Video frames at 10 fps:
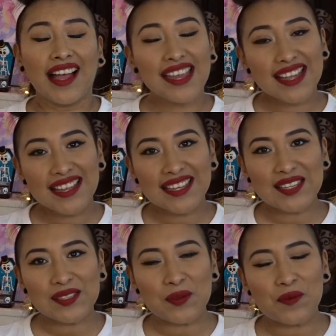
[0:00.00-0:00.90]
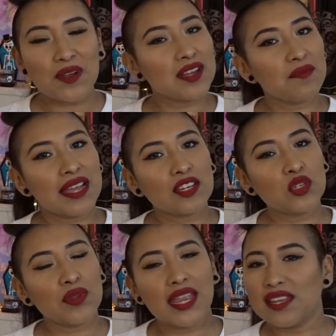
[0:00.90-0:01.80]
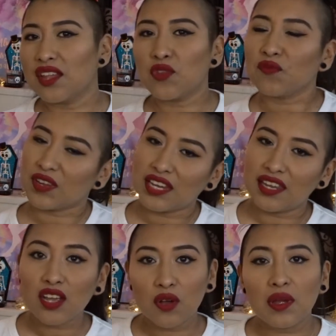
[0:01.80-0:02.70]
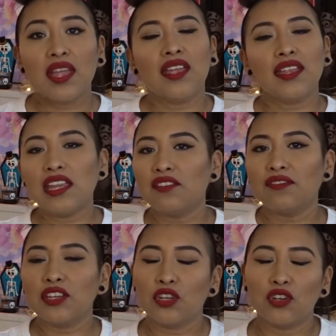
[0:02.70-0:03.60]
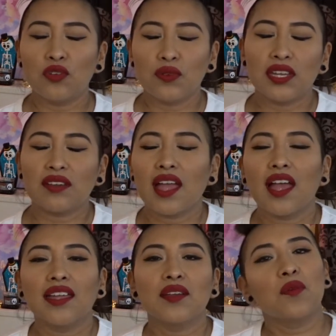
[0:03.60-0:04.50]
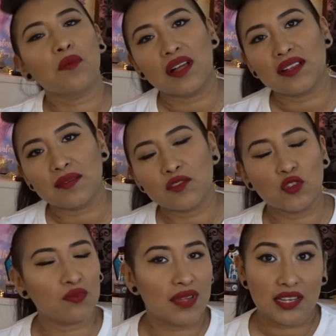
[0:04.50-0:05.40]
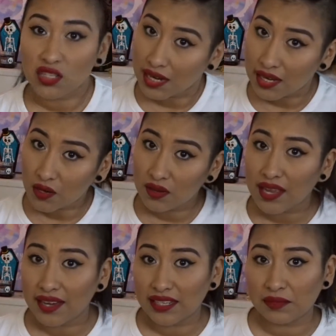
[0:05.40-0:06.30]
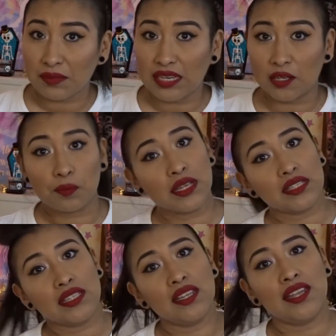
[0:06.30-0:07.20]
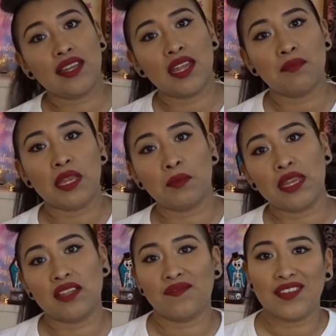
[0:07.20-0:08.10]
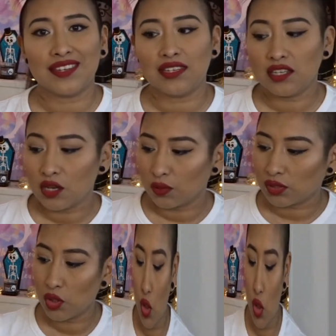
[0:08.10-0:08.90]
Hi guys, so welcome back to another video. If you're new here, hi, welcome to my channel. I am Makeup Pixie and I make makeup videos.